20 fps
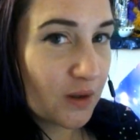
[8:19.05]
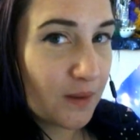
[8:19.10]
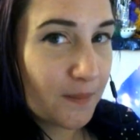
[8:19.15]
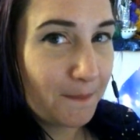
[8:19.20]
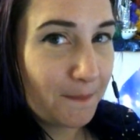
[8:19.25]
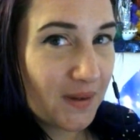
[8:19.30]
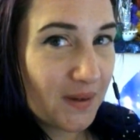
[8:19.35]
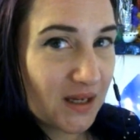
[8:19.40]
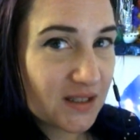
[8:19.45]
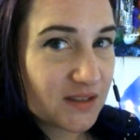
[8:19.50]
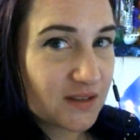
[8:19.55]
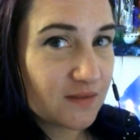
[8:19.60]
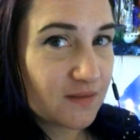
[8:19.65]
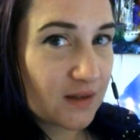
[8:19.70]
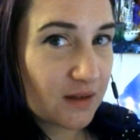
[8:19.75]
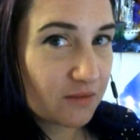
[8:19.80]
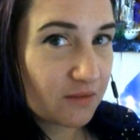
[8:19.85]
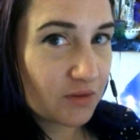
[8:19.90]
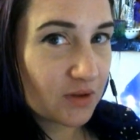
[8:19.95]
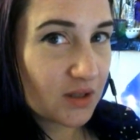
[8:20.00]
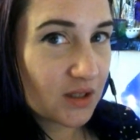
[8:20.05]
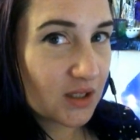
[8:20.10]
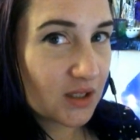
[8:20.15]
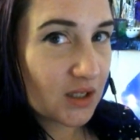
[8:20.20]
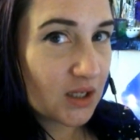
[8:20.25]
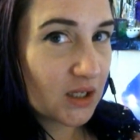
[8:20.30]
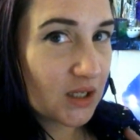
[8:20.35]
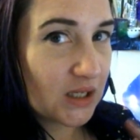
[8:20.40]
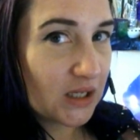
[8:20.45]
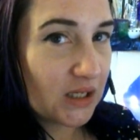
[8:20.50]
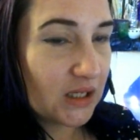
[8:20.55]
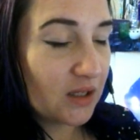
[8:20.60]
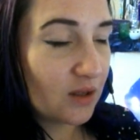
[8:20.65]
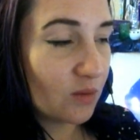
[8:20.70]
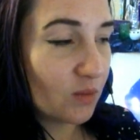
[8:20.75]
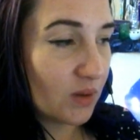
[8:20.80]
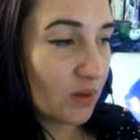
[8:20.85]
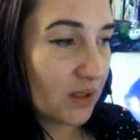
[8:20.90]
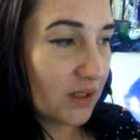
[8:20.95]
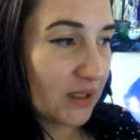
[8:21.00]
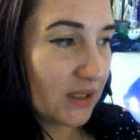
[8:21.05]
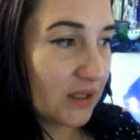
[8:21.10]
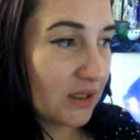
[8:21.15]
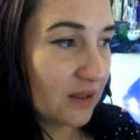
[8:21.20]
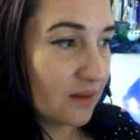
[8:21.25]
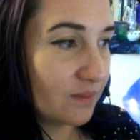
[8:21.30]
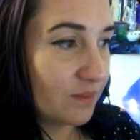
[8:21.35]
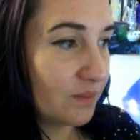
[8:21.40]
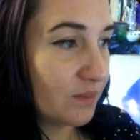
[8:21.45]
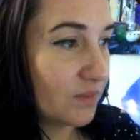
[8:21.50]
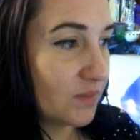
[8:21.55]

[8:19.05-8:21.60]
a mix of everything equally.